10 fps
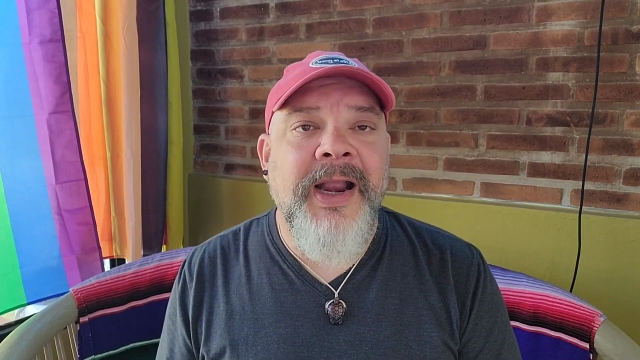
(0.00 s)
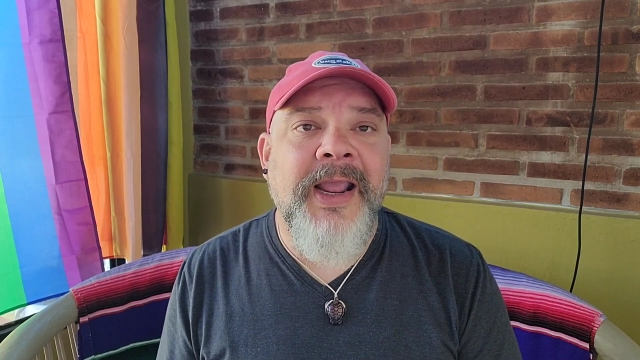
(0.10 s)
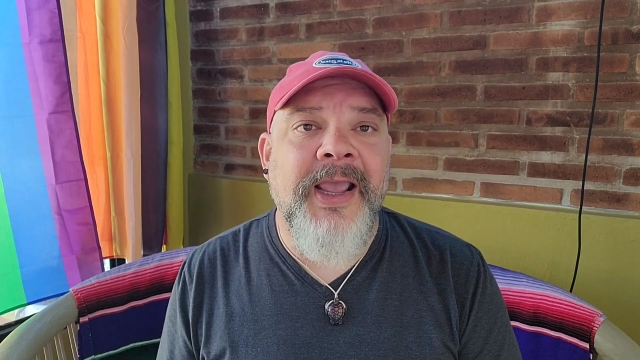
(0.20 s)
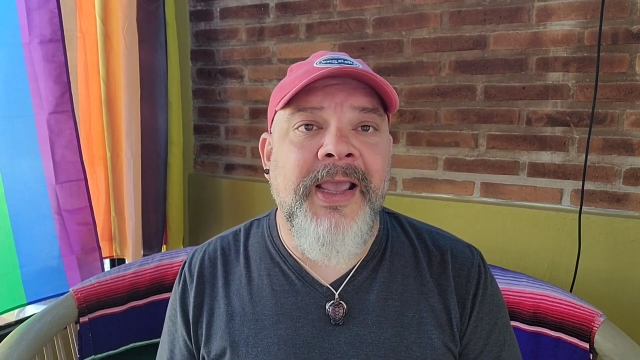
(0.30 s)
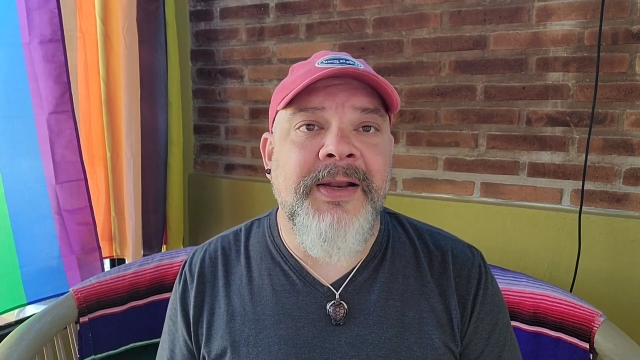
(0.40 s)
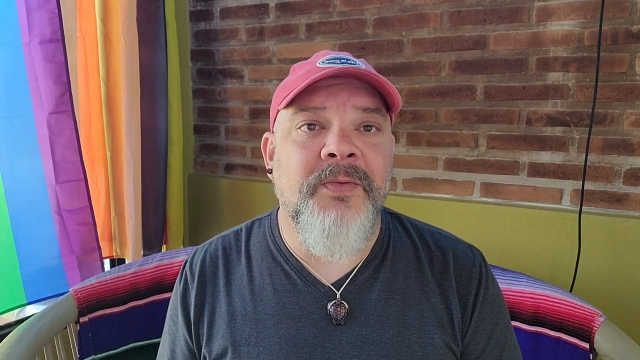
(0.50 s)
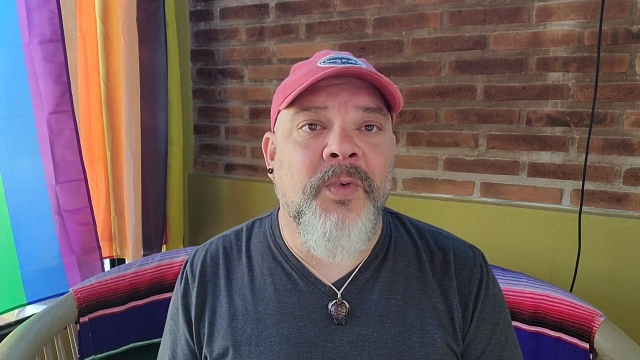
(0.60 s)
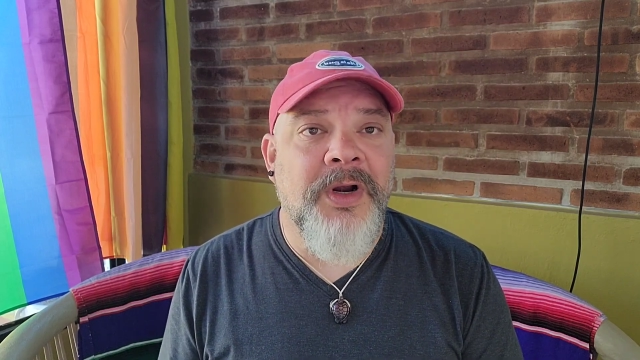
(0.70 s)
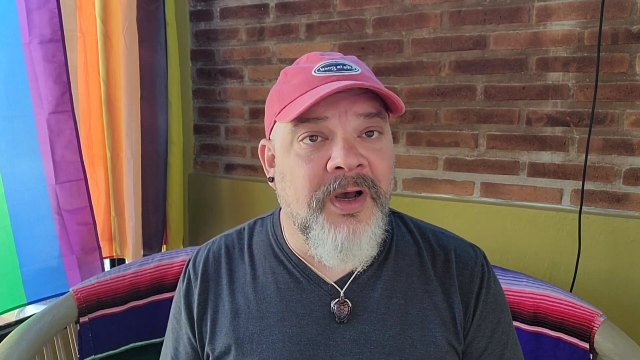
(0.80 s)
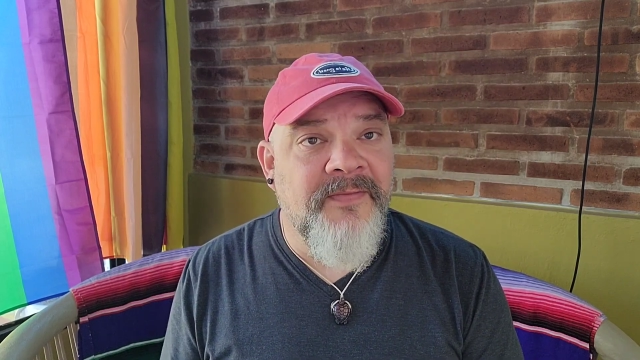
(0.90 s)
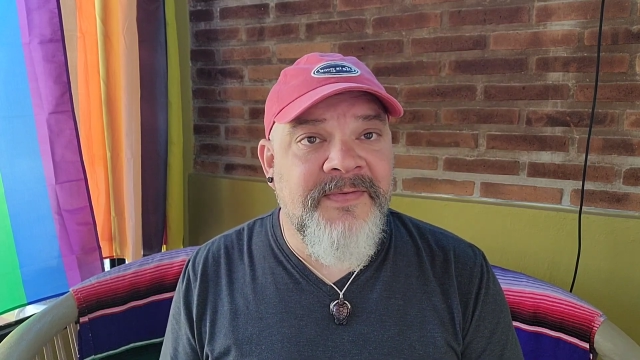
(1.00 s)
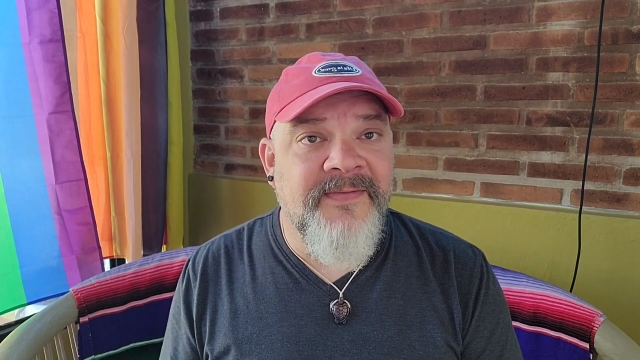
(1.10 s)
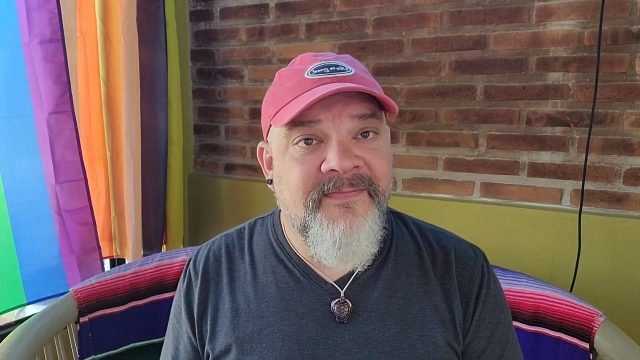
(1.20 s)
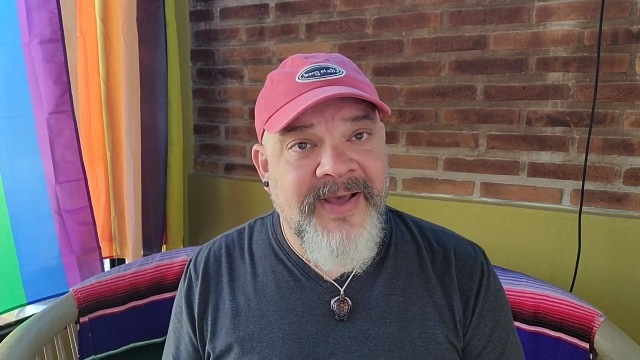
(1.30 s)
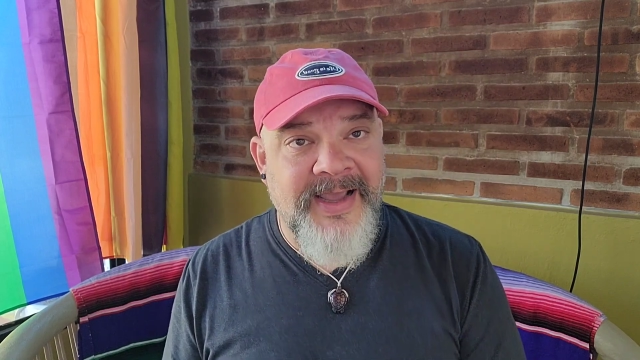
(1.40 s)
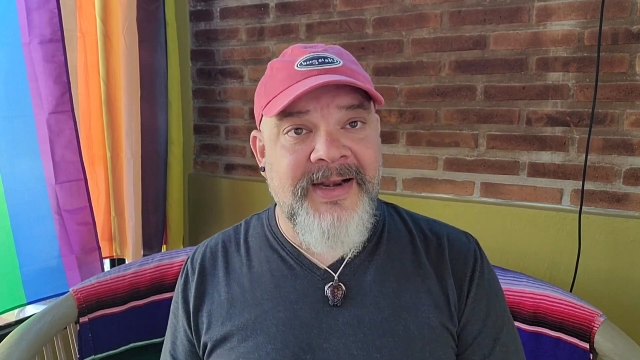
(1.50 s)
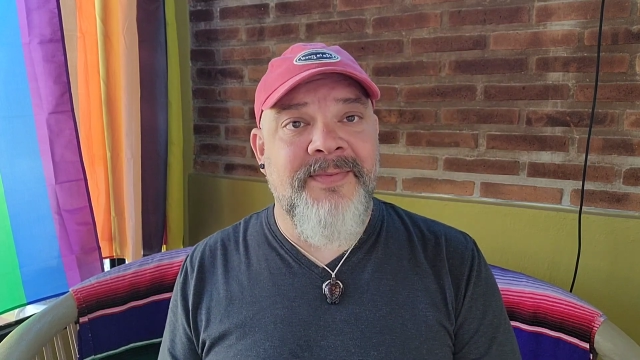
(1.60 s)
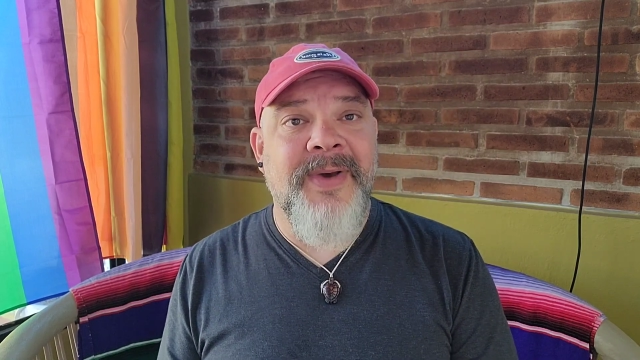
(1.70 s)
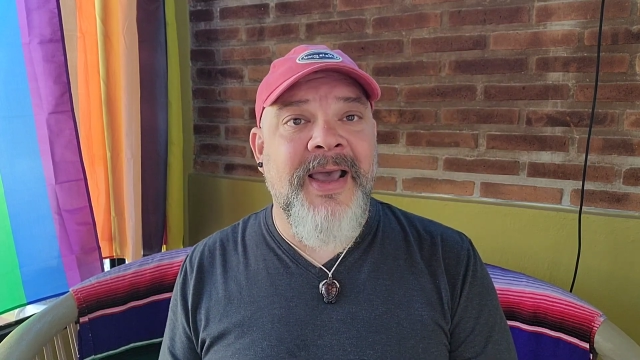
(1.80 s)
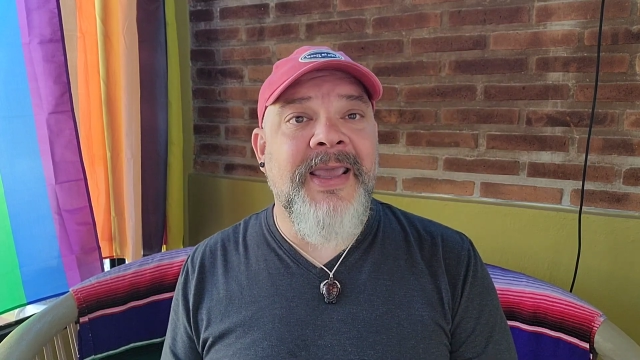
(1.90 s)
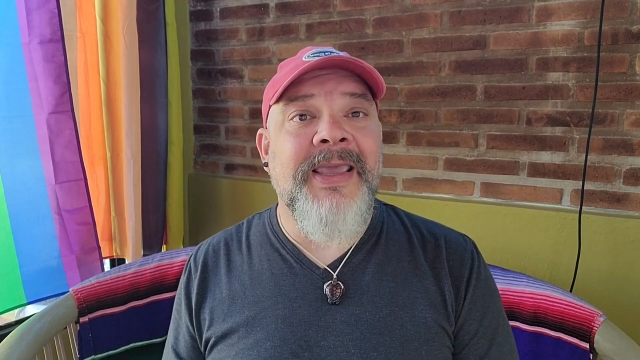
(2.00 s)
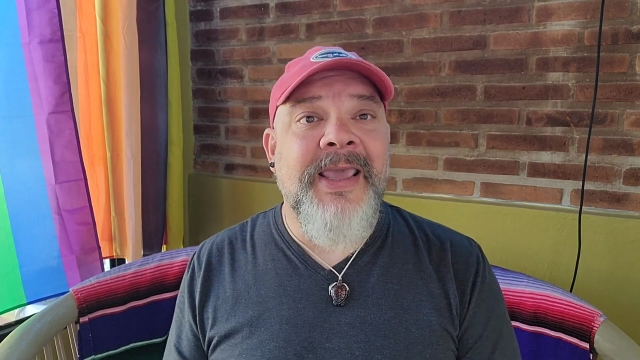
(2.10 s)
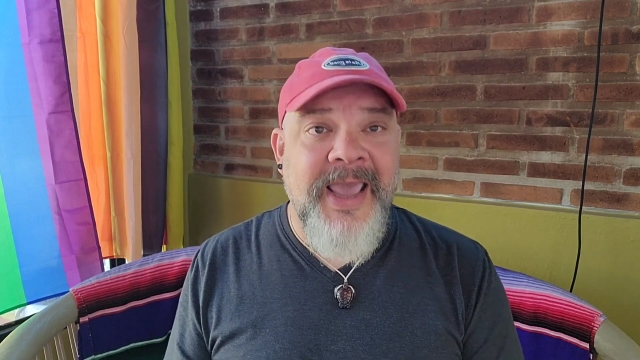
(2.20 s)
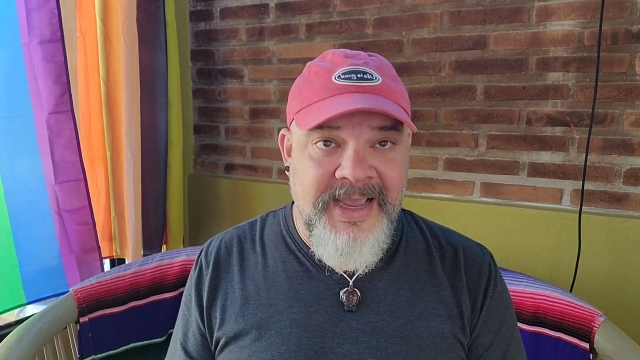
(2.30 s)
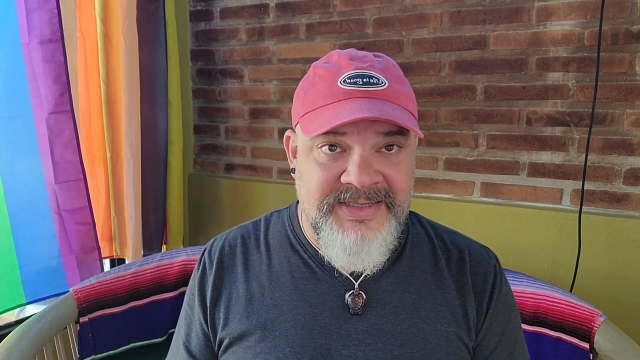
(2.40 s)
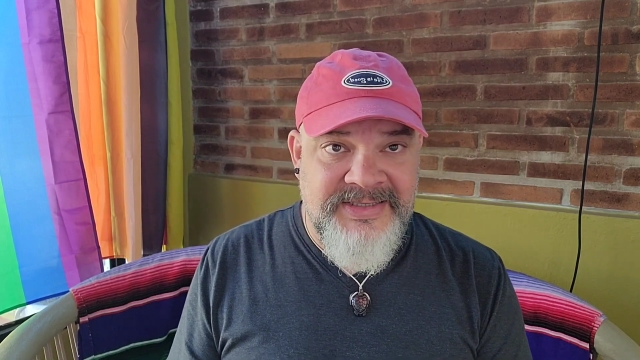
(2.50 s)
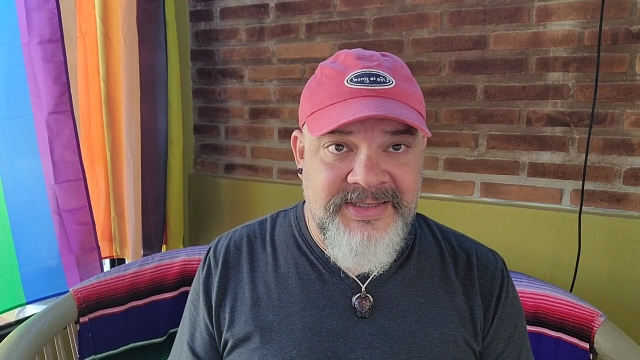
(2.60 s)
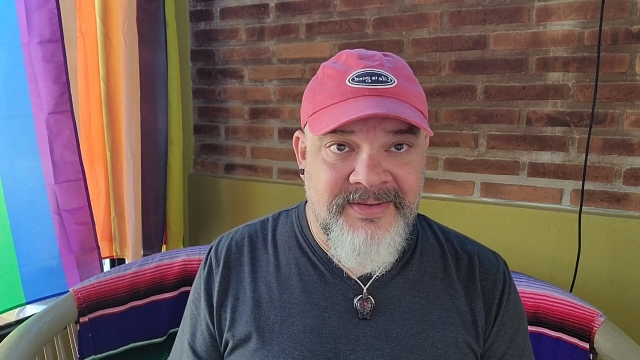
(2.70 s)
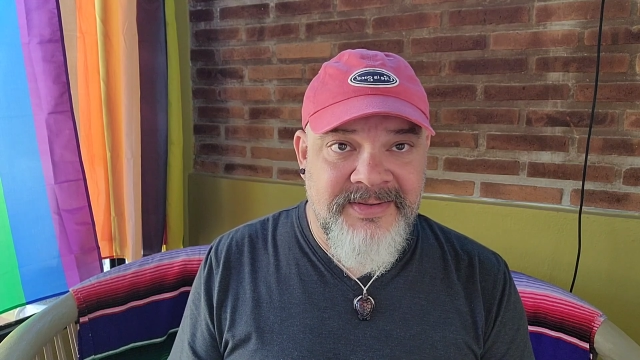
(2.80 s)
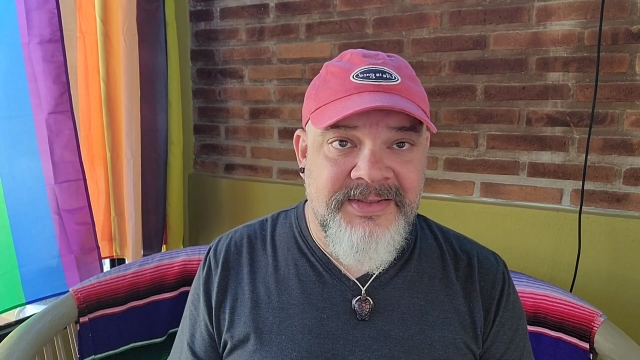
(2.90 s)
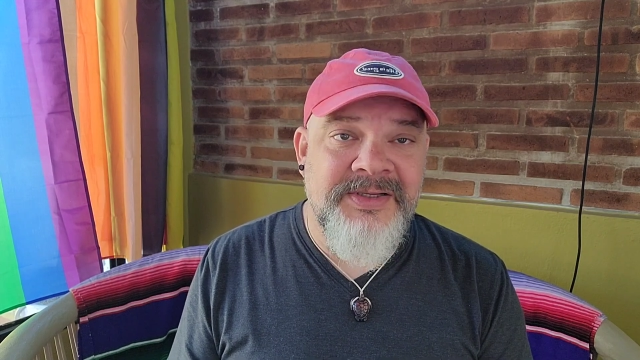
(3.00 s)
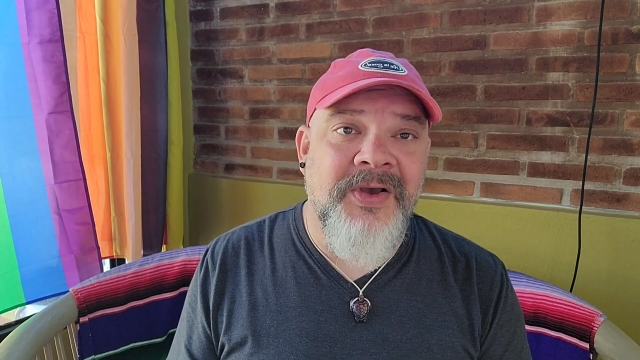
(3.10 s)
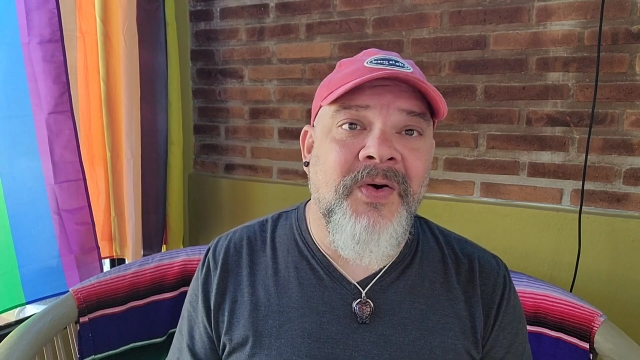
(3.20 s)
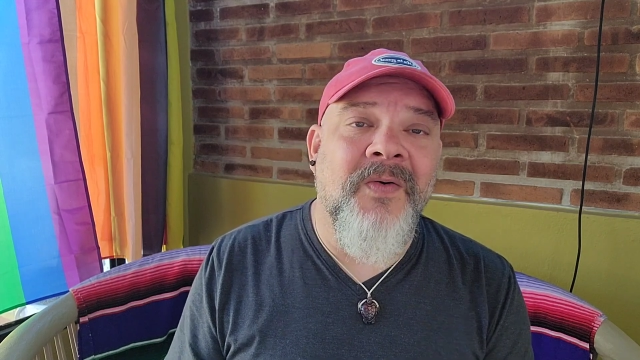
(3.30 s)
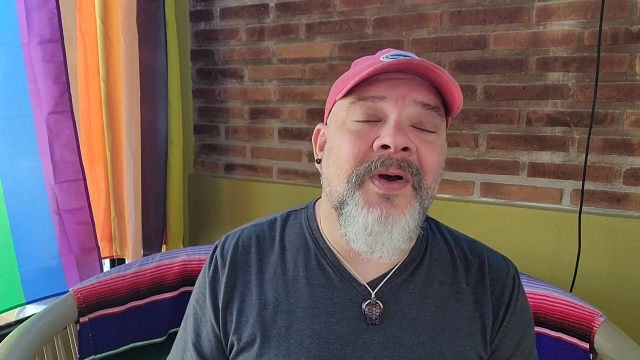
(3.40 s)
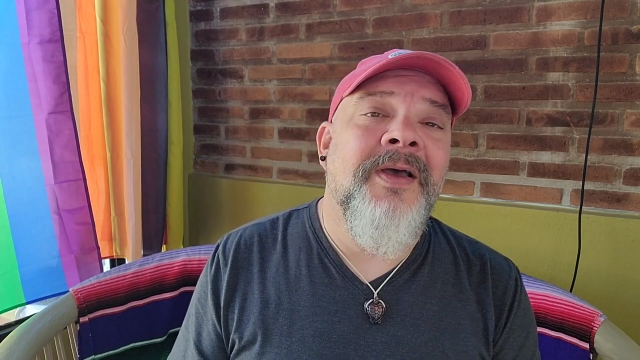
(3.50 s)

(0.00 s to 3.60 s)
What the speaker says: and went off to find my gate. So